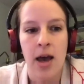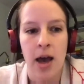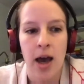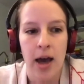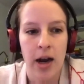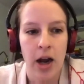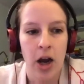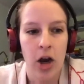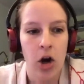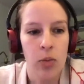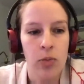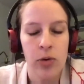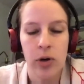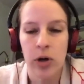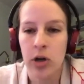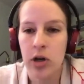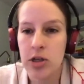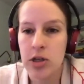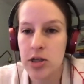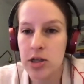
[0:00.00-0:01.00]
And I hope we're
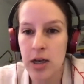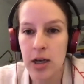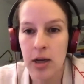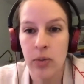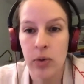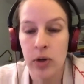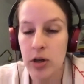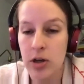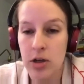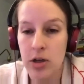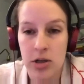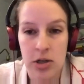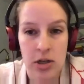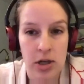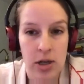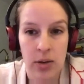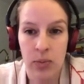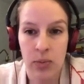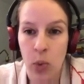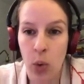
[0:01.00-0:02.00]
going to
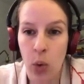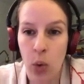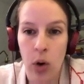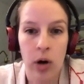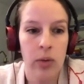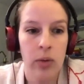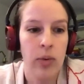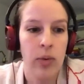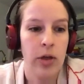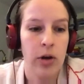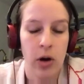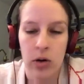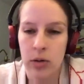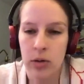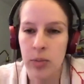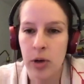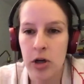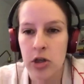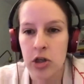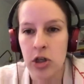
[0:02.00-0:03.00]
see more with Cory
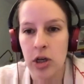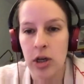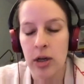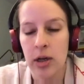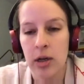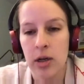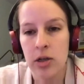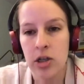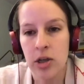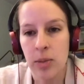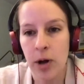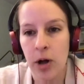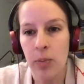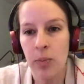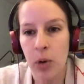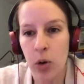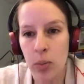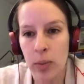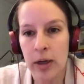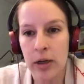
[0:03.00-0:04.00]
Bush and Jamal
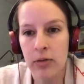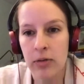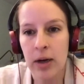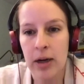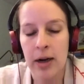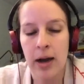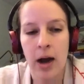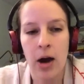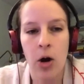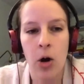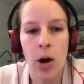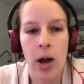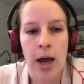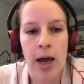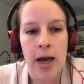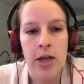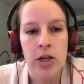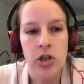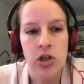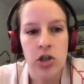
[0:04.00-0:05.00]
Bowman right now.
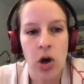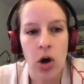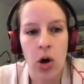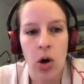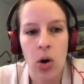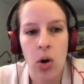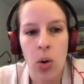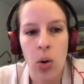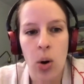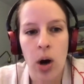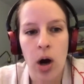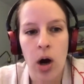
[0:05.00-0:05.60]
So